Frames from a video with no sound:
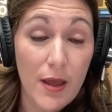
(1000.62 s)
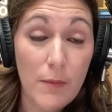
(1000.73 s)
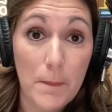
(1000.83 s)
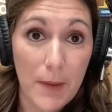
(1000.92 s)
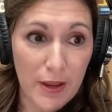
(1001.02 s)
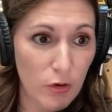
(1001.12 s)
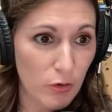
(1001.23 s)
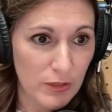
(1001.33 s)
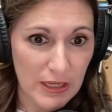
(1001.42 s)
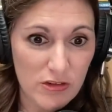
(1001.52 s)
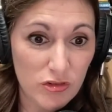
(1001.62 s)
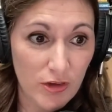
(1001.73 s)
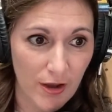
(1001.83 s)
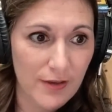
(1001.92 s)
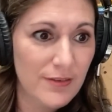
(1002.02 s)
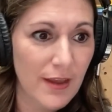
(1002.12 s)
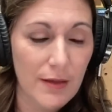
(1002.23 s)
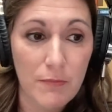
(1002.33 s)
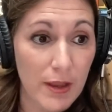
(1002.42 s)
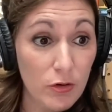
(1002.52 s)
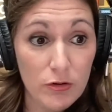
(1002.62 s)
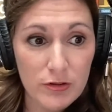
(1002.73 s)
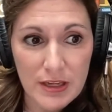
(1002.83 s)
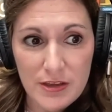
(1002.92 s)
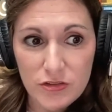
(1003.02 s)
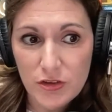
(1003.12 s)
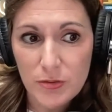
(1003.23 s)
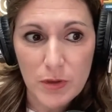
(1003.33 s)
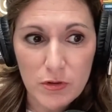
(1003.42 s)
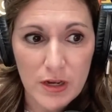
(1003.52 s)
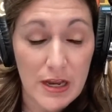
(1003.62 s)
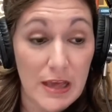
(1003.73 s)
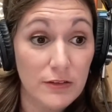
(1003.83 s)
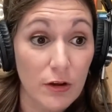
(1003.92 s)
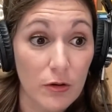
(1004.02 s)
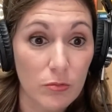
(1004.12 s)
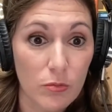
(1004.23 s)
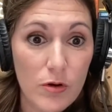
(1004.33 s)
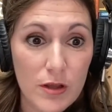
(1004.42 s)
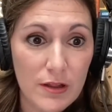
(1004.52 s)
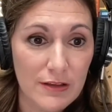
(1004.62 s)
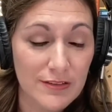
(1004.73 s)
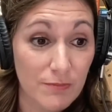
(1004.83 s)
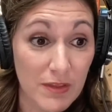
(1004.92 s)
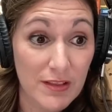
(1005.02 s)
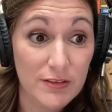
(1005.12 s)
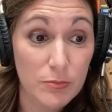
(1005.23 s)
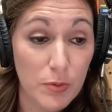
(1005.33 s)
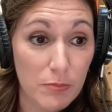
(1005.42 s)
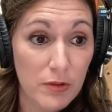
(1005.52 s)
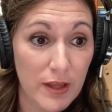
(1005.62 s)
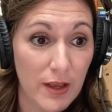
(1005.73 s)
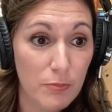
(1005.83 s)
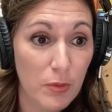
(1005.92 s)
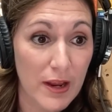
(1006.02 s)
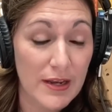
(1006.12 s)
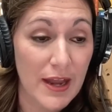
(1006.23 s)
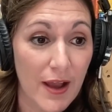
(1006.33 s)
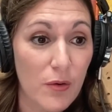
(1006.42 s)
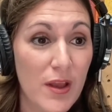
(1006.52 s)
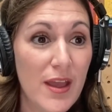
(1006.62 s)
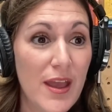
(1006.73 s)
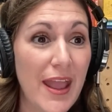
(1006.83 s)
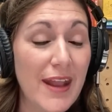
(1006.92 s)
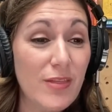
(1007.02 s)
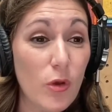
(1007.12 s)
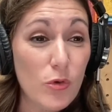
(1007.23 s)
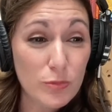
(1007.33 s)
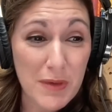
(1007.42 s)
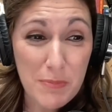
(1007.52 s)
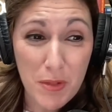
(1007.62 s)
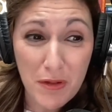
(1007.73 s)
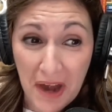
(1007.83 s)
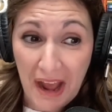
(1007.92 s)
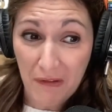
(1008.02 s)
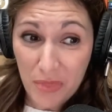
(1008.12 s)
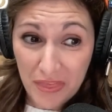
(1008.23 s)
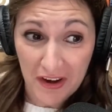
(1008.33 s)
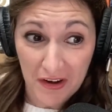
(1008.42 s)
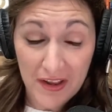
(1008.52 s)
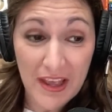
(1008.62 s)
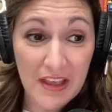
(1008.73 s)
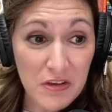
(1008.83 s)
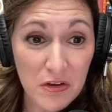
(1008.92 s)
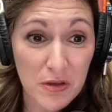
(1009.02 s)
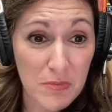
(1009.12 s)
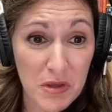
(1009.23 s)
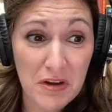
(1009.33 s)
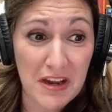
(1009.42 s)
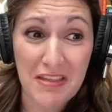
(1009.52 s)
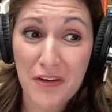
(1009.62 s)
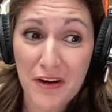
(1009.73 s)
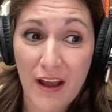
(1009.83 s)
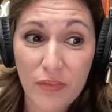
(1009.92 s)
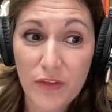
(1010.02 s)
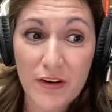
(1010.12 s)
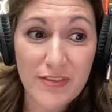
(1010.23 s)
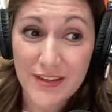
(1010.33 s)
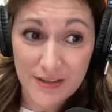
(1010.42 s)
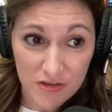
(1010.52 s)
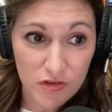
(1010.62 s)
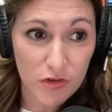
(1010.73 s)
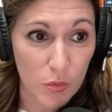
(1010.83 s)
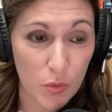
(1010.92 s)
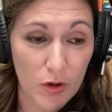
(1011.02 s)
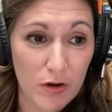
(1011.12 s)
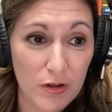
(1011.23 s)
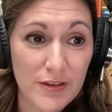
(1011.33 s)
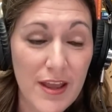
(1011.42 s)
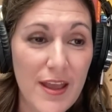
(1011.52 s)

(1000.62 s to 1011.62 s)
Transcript: micro niche content. Micro niche communities are really something that's bubbling up right now. And those people are out there in your community. They're out there in the digital world.